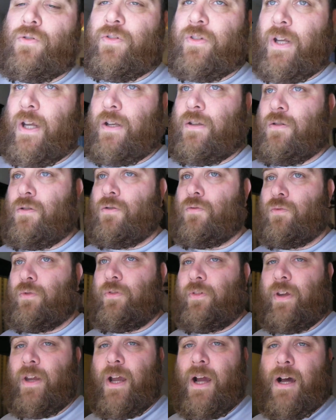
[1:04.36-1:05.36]
stay tuned, we'll
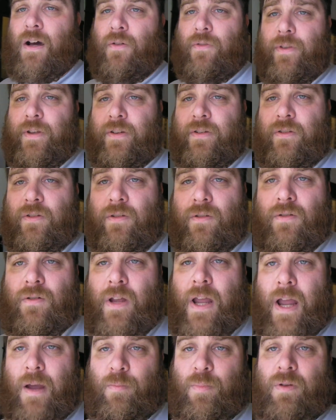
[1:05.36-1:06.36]
see how this
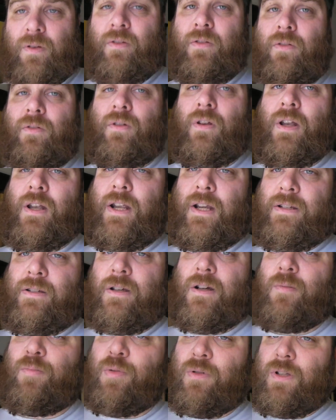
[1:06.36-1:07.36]
happens in the
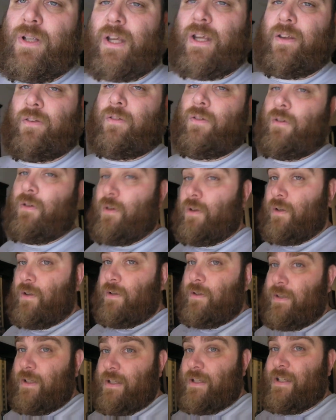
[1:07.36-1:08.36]
next couple days.
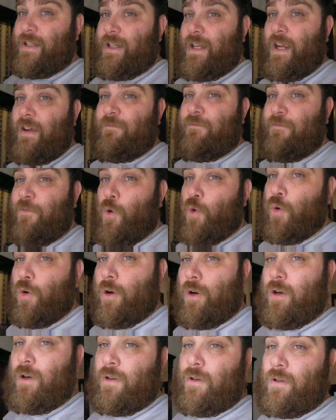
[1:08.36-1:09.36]
This is day
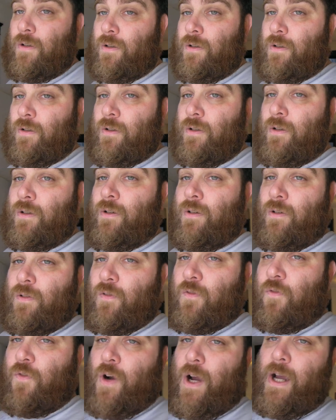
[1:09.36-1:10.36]
four,
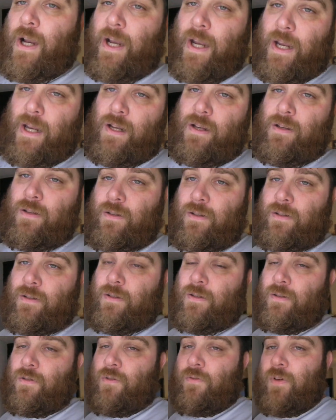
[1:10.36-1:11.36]
Friday,
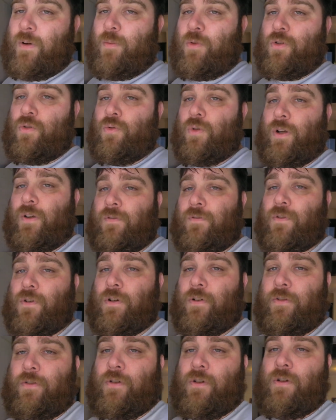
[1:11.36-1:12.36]
November
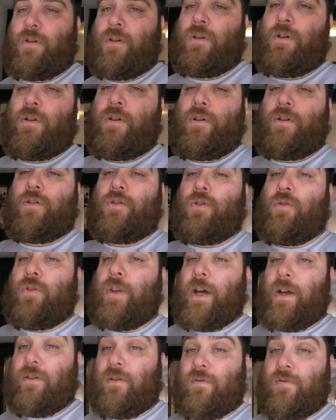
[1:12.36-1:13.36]
21st,
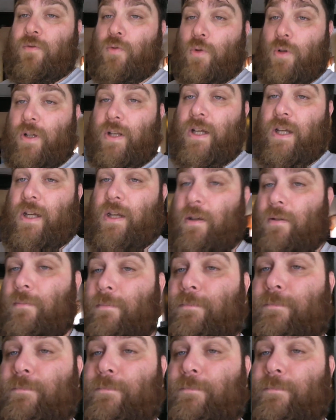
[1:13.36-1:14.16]
2014.